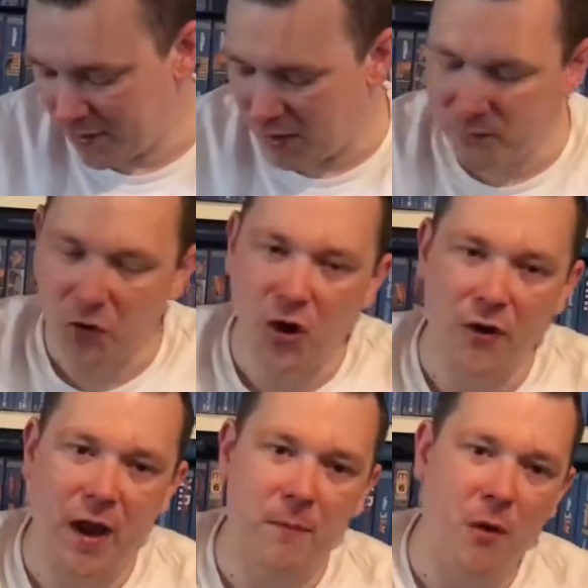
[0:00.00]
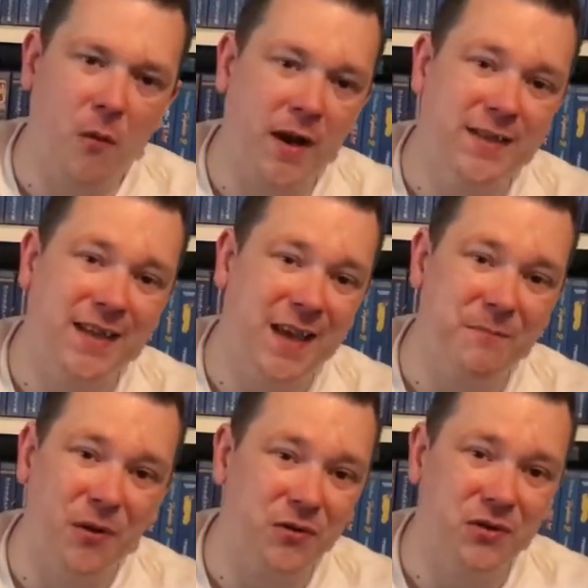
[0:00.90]
Yeah, I'm not going out my way to get
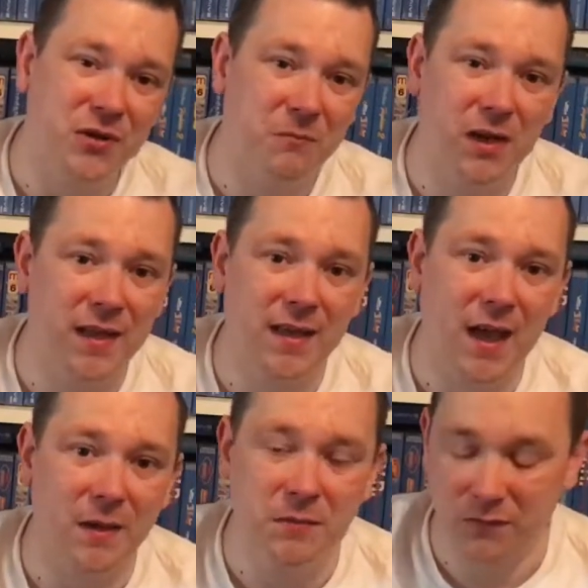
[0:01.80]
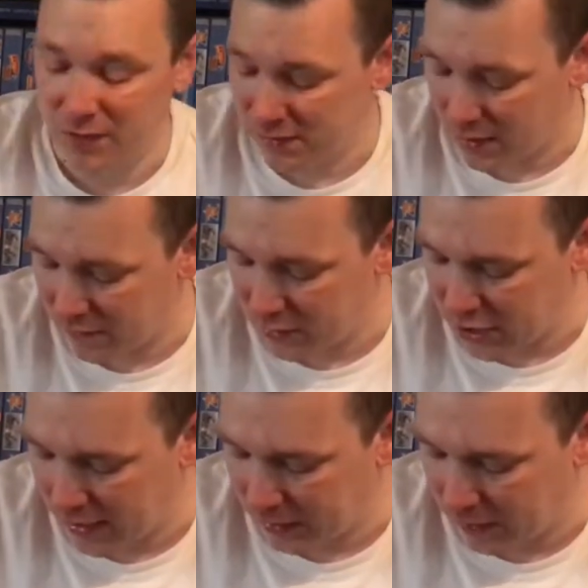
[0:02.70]
box complete games for the Atari
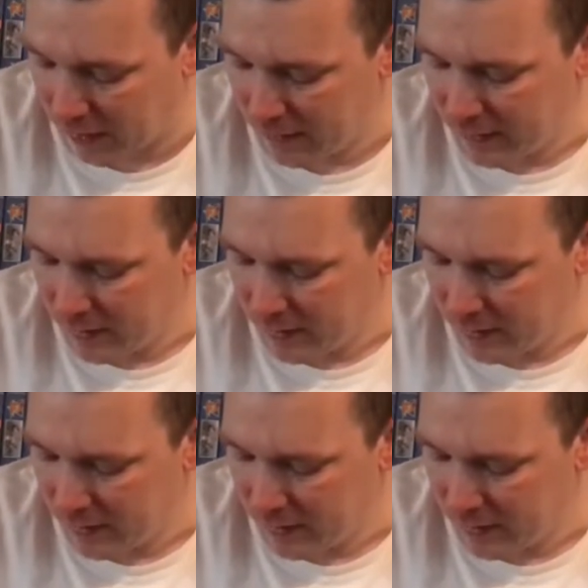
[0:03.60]
Jaguar,